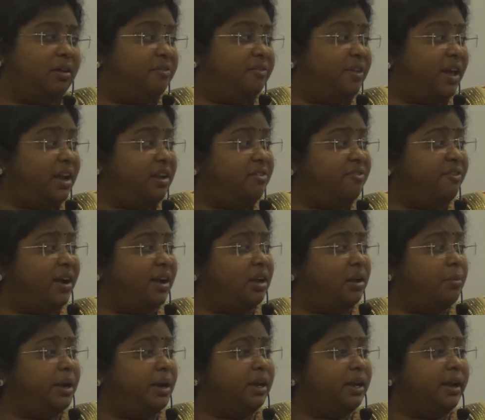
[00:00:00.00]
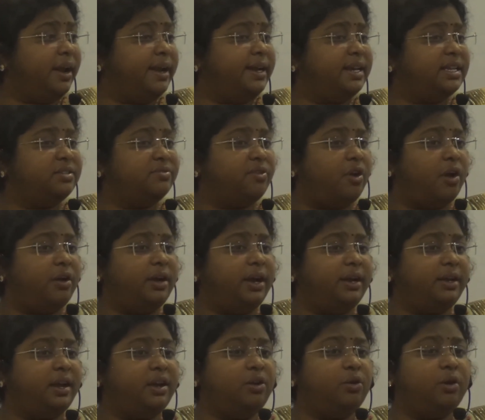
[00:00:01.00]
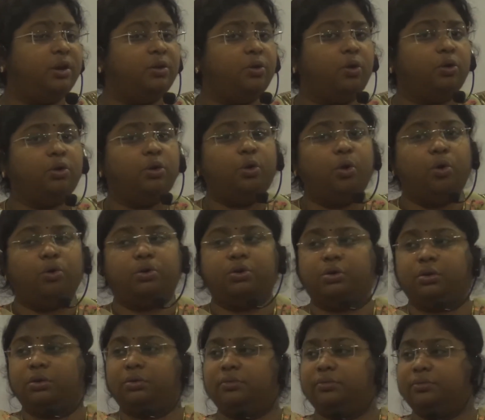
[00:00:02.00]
When fundamental right is violated, you can go to court.